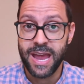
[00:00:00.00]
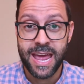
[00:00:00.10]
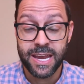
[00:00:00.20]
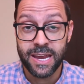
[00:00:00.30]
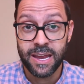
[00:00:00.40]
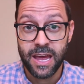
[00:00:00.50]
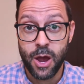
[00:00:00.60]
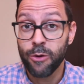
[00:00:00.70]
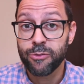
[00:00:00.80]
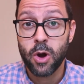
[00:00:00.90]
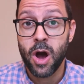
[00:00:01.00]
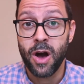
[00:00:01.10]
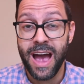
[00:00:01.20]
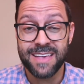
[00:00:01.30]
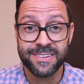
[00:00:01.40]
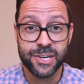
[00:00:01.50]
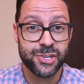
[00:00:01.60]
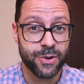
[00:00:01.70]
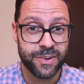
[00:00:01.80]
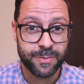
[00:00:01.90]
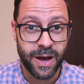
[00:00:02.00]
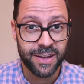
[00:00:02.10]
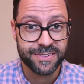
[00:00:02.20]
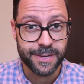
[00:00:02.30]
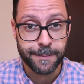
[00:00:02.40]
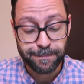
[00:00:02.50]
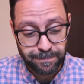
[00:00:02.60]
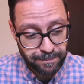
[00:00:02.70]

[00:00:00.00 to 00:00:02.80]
and a, overall as an insurance policy.